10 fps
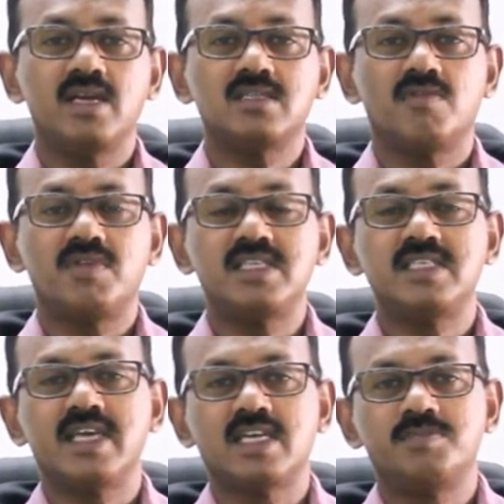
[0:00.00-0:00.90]
decades of
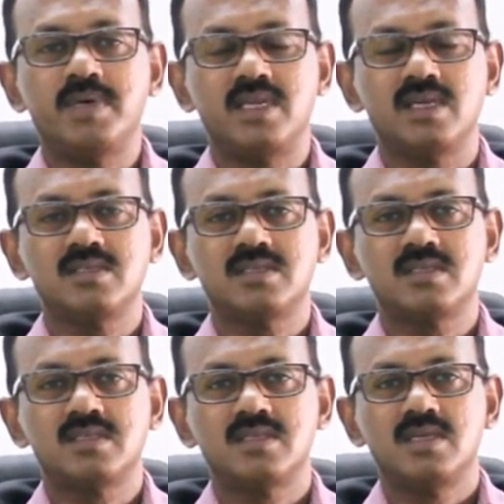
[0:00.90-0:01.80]
teaching
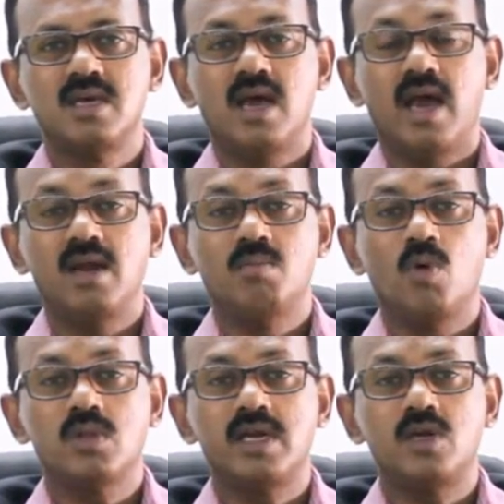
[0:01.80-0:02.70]
experience and
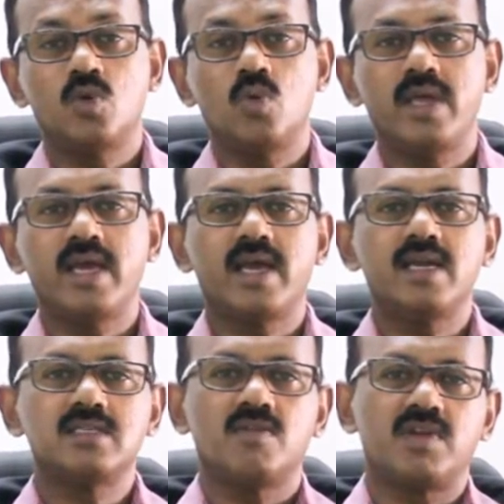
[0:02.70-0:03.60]
more than 2
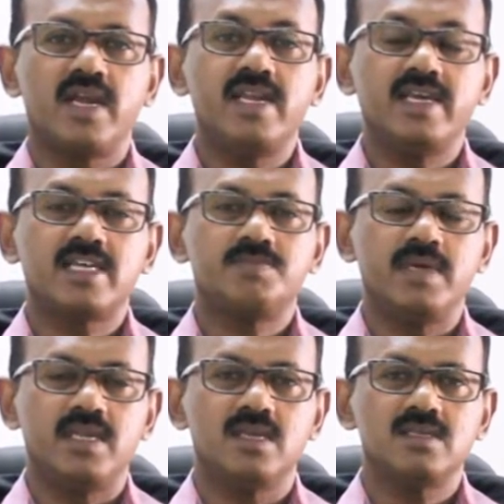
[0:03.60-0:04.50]
decades of training
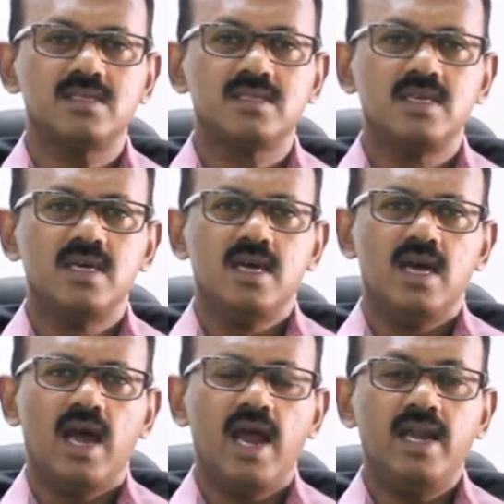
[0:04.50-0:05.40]
experience,
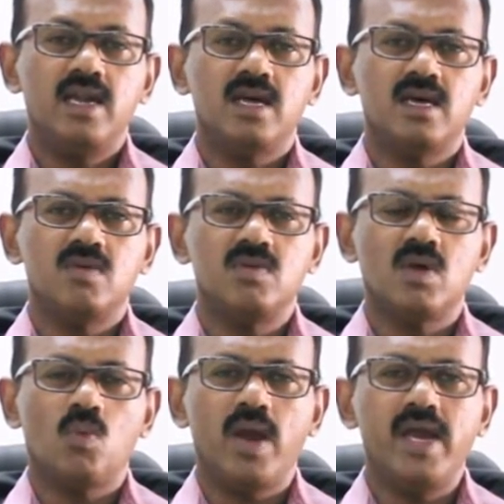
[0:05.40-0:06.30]
and with
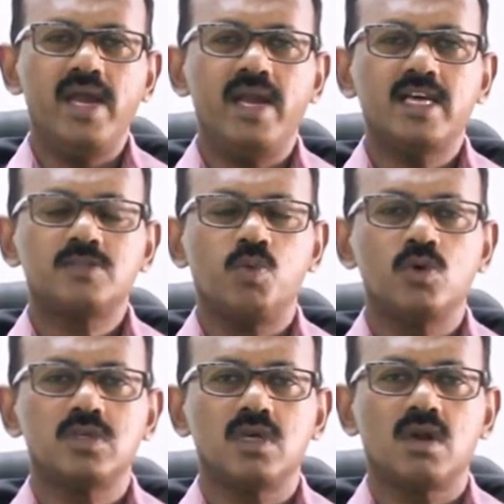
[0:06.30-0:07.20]
a wide
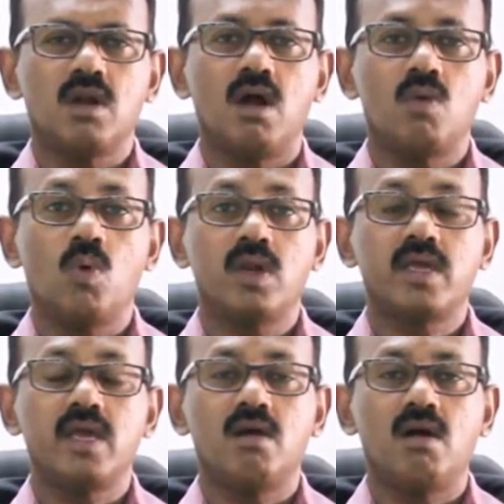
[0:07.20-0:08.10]
exposure on
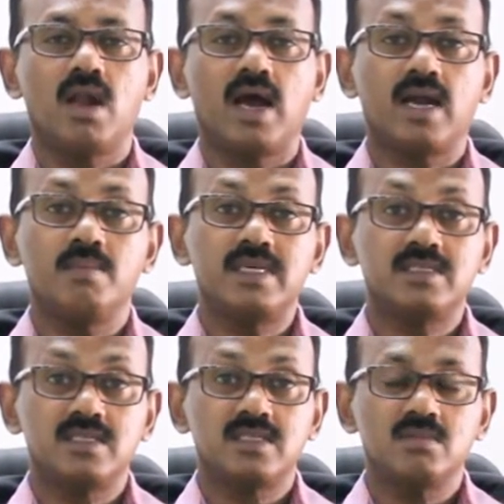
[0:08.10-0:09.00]
working on academic
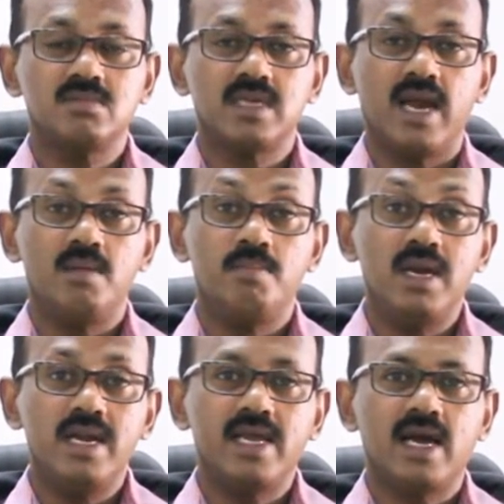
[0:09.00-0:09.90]
systems and
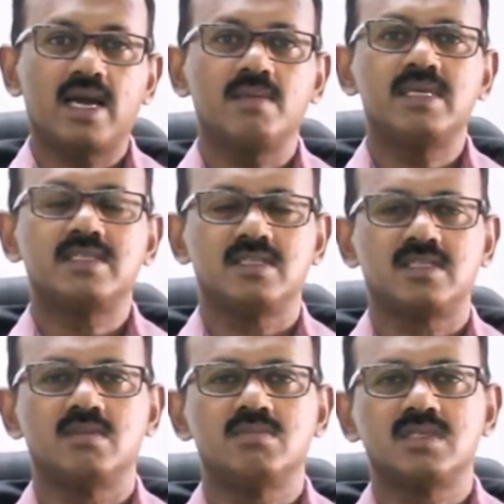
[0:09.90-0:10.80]
building academic
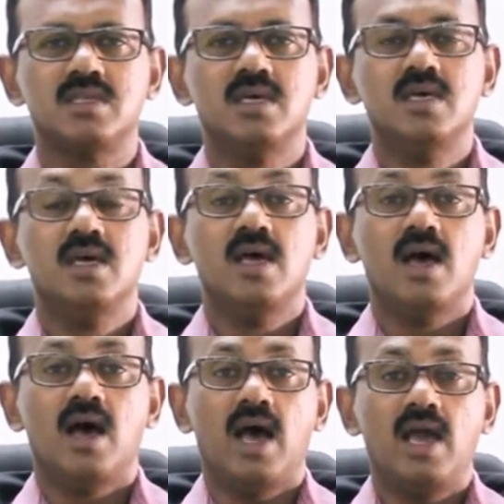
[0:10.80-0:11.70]
systems,
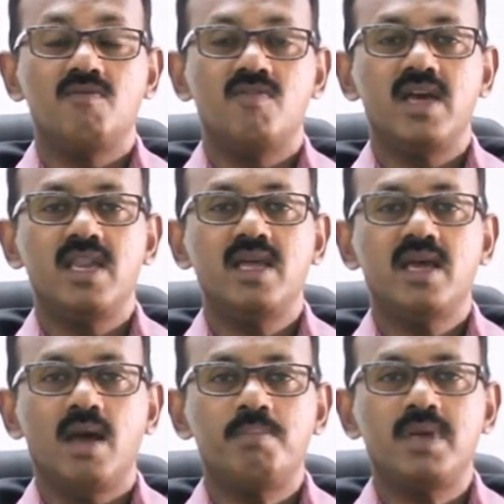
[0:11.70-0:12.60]
I am
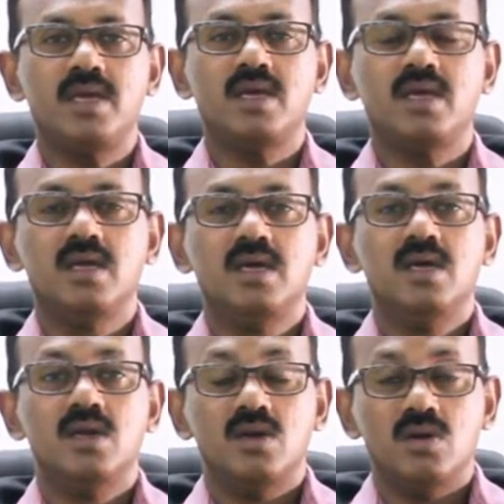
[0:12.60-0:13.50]
very happy
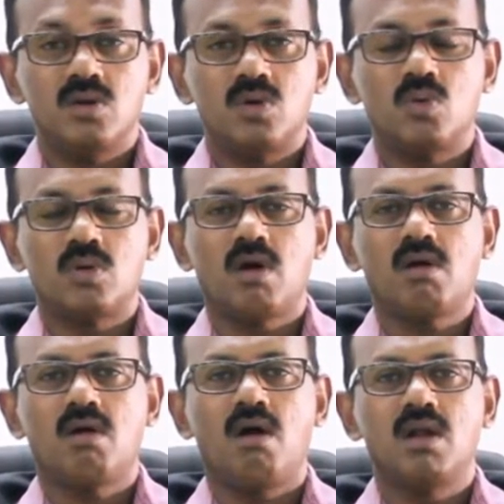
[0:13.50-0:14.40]
to
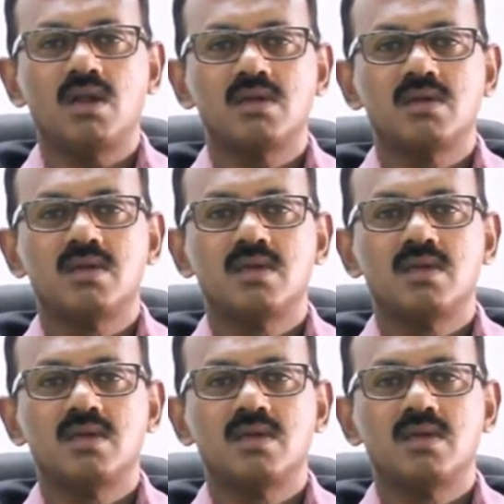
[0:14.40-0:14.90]
talk on